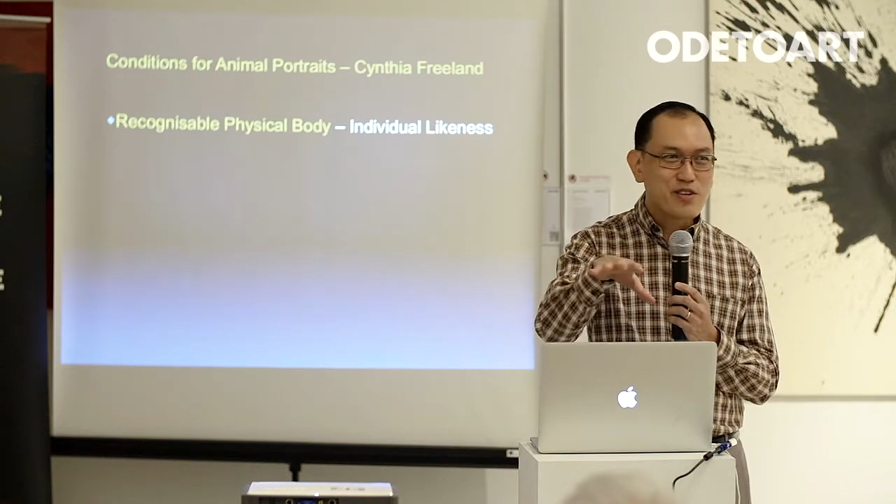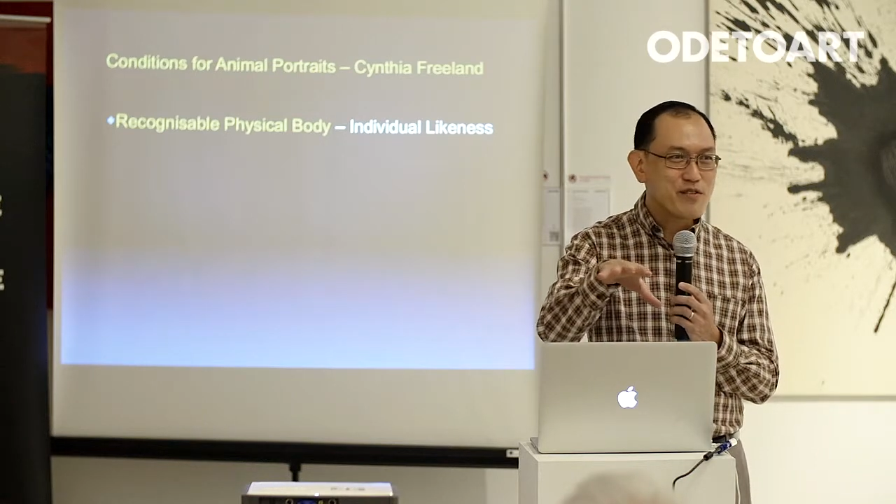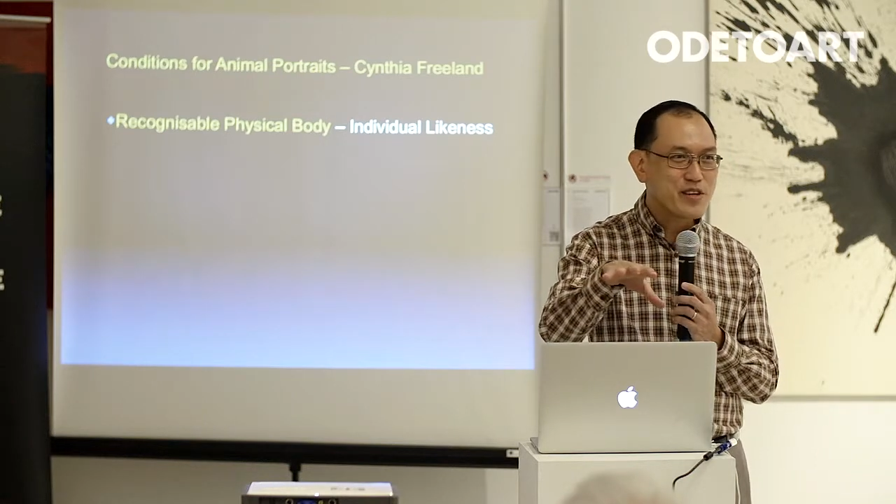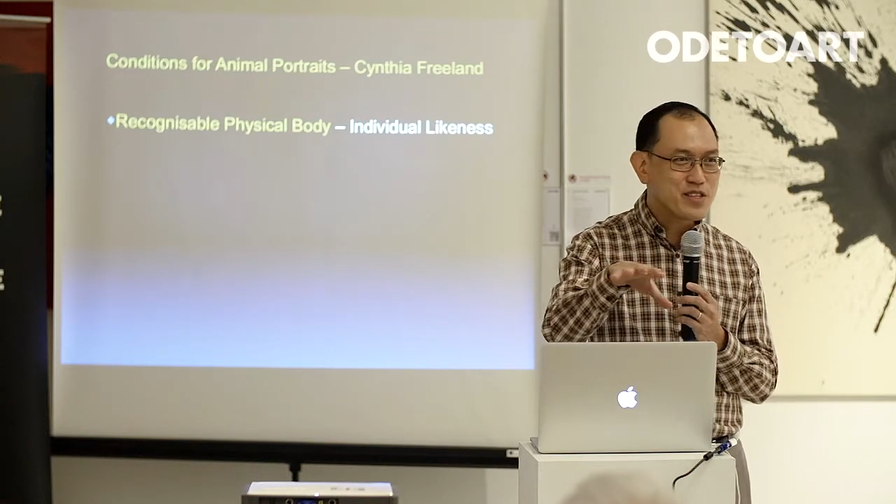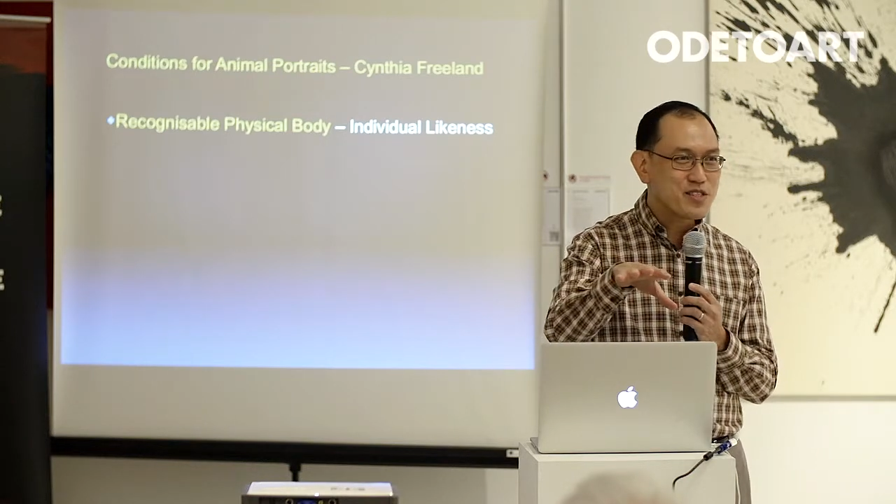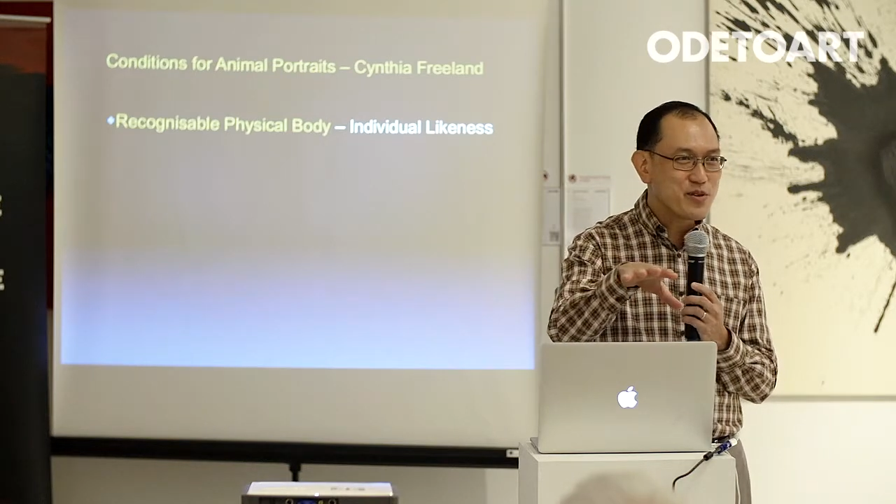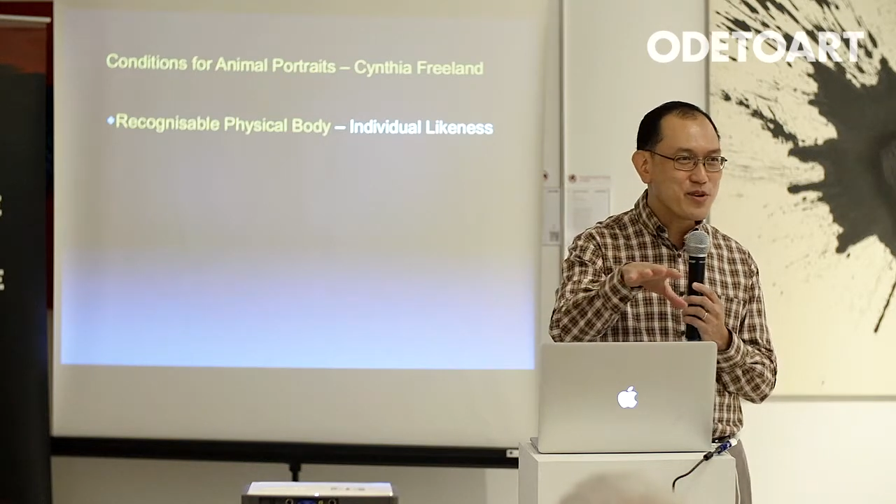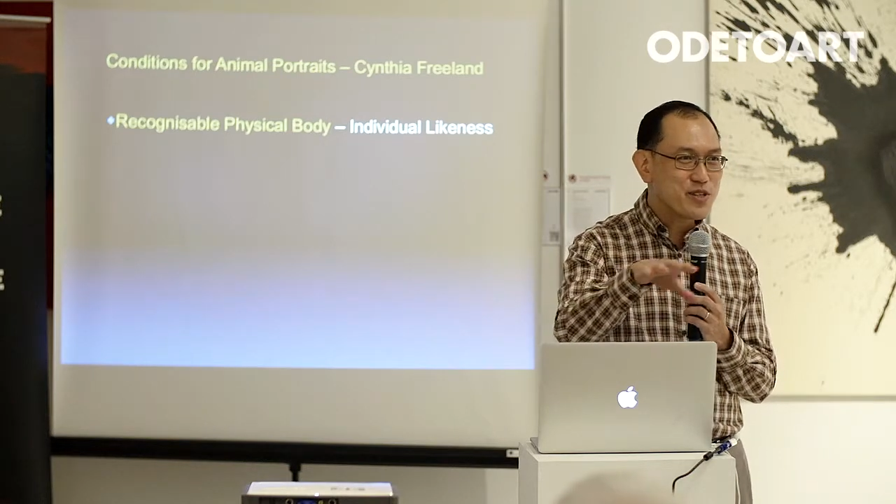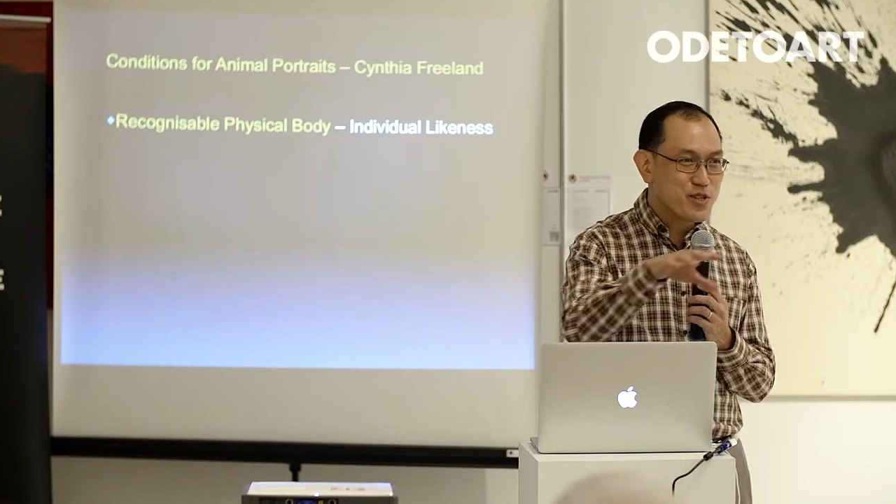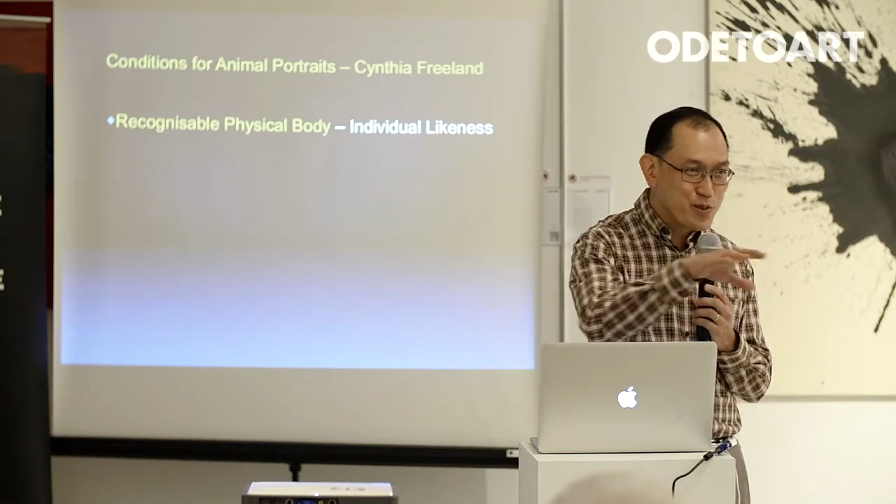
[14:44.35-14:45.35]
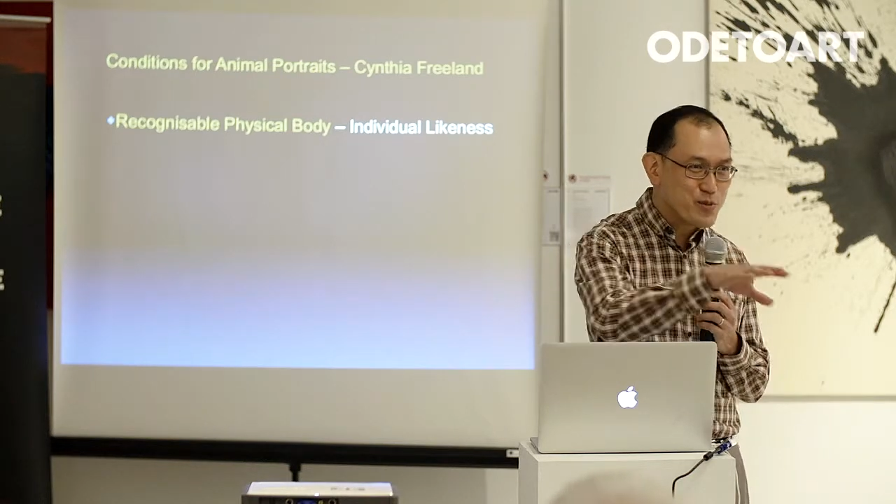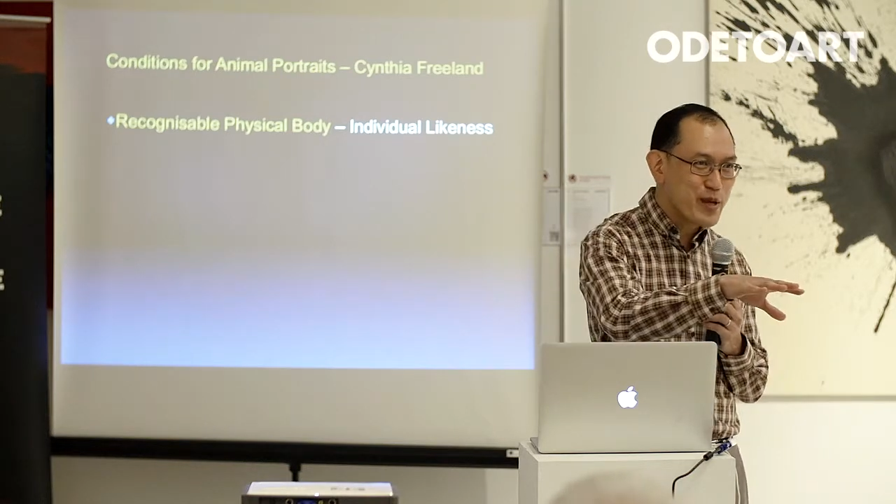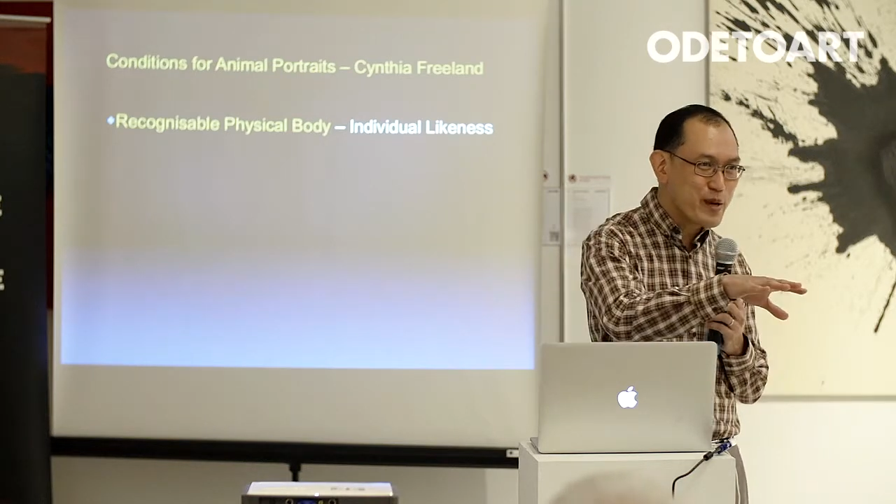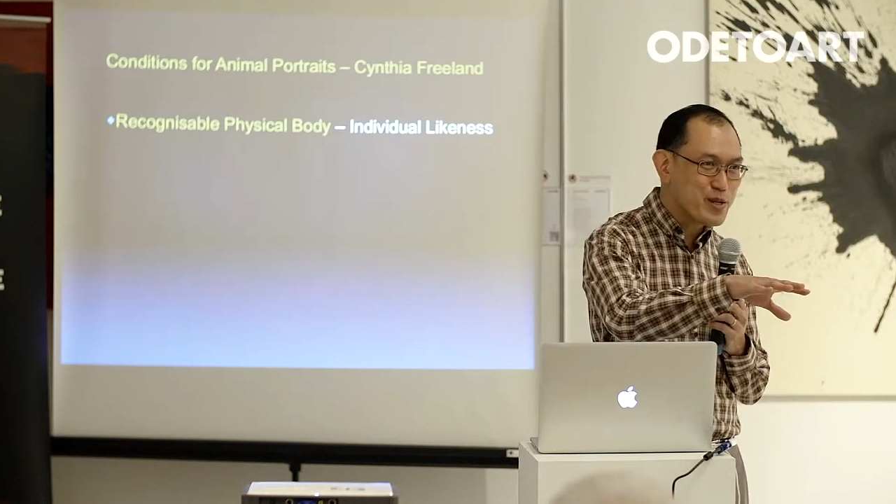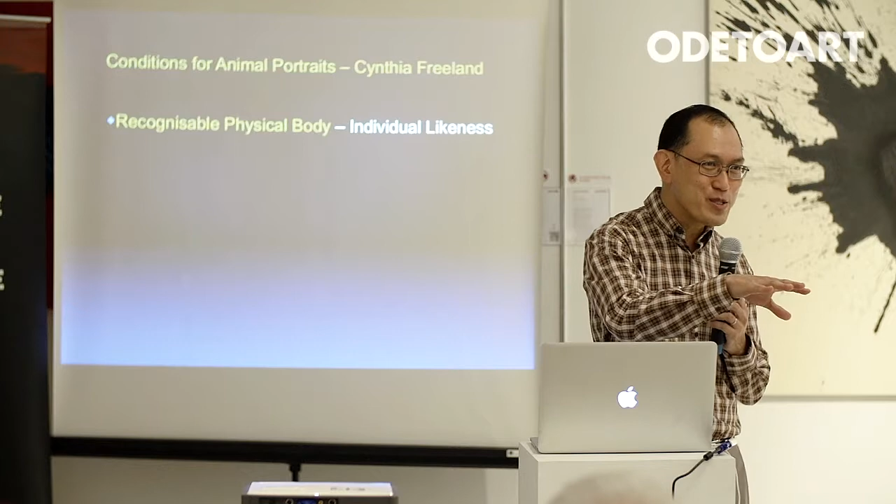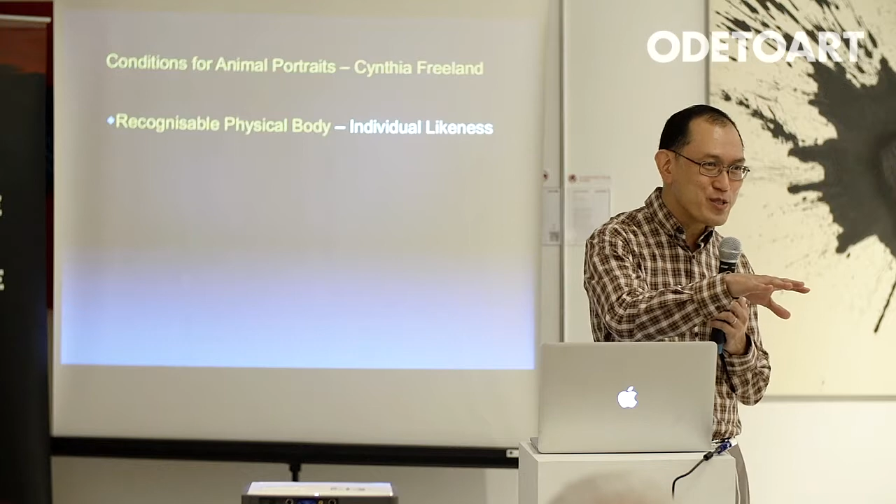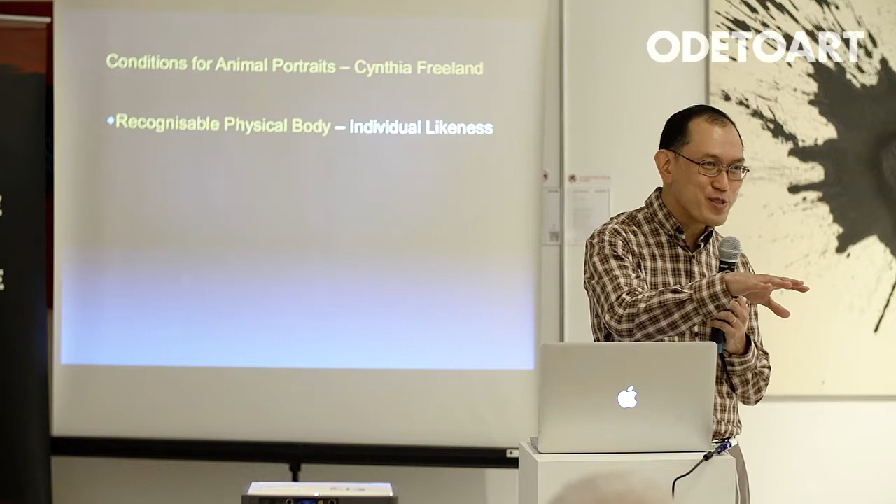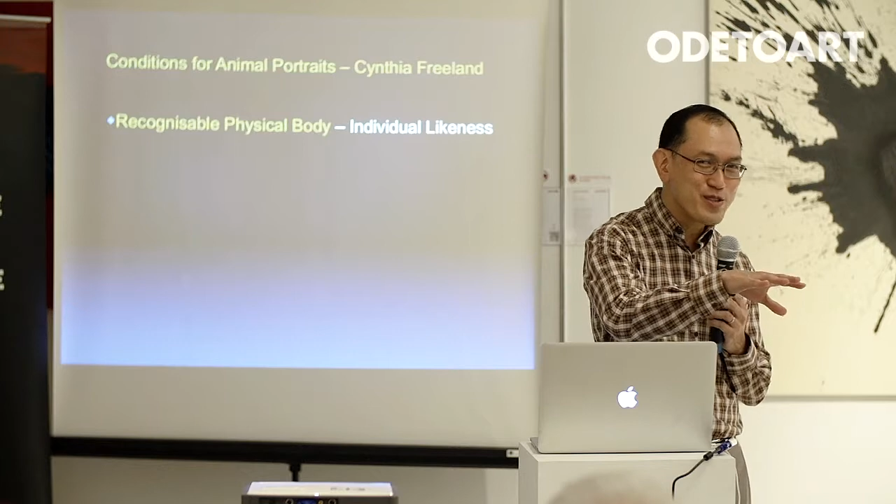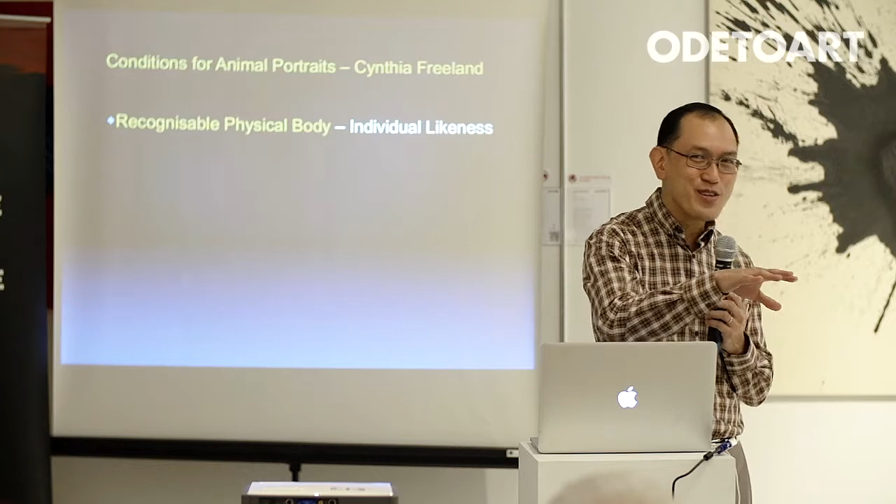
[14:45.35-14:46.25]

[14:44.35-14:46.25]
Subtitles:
of other chihuahuas? You would be able to.